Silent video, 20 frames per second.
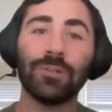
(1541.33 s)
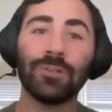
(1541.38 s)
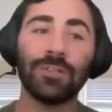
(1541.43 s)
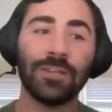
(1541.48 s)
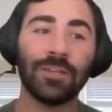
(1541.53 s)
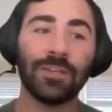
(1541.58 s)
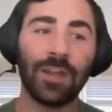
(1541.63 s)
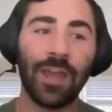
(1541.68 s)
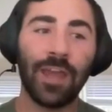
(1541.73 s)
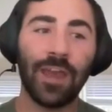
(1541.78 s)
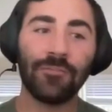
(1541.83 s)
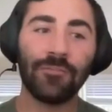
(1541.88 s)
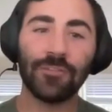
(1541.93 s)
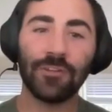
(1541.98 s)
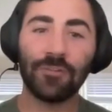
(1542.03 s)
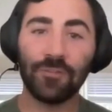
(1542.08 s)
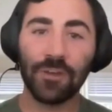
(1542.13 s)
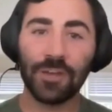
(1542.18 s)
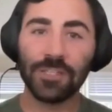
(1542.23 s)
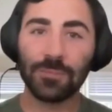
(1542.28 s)
didn't have to
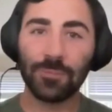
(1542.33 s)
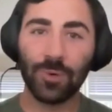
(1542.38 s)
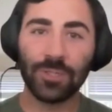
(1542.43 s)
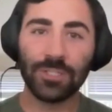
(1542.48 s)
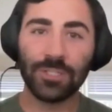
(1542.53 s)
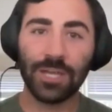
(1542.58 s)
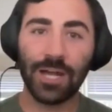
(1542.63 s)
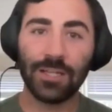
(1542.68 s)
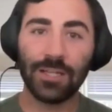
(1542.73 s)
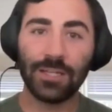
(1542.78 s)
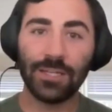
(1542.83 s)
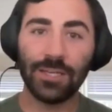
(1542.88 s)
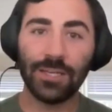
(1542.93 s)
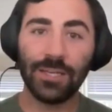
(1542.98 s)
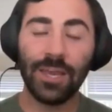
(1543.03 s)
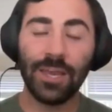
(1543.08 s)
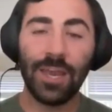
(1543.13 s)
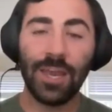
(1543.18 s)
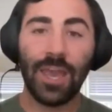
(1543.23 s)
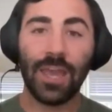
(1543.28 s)
face
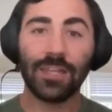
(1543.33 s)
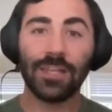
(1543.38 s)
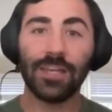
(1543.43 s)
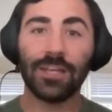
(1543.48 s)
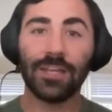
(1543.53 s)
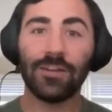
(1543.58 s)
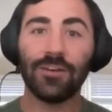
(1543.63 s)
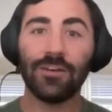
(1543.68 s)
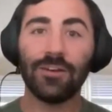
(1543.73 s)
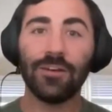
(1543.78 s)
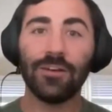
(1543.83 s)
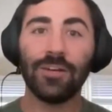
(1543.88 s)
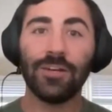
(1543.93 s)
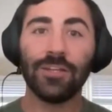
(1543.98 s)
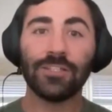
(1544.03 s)
mortality and get a